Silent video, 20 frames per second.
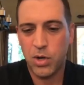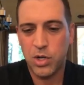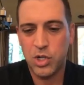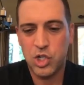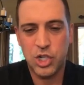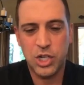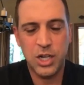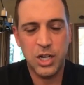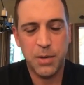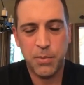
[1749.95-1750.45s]

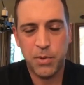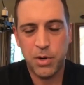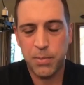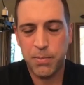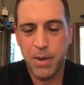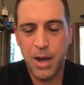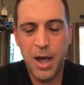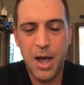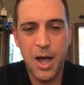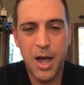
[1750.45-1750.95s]
Jim or
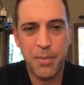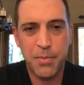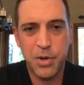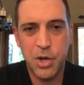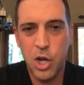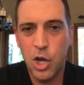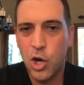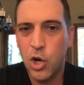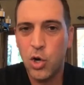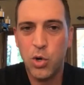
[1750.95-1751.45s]
Bob
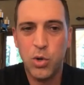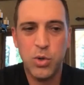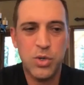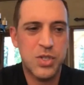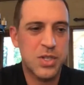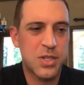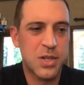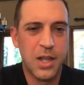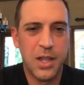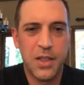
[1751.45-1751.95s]

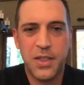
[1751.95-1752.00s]
knows